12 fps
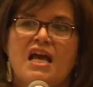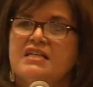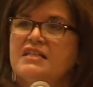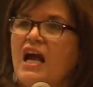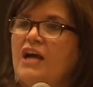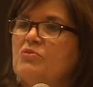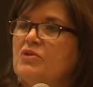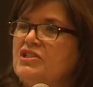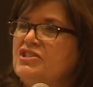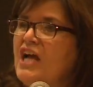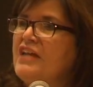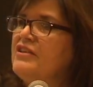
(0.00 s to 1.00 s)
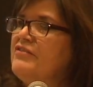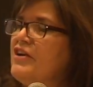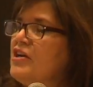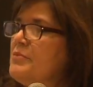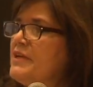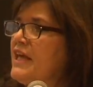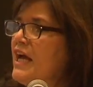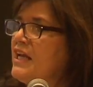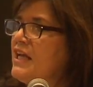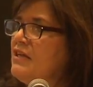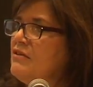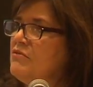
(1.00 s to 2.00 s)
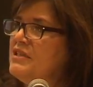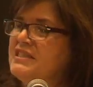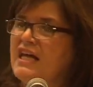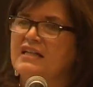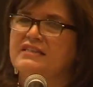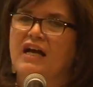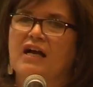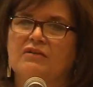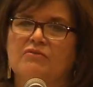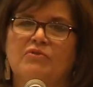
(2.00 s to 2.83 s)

is I wish at the very beginning we sat down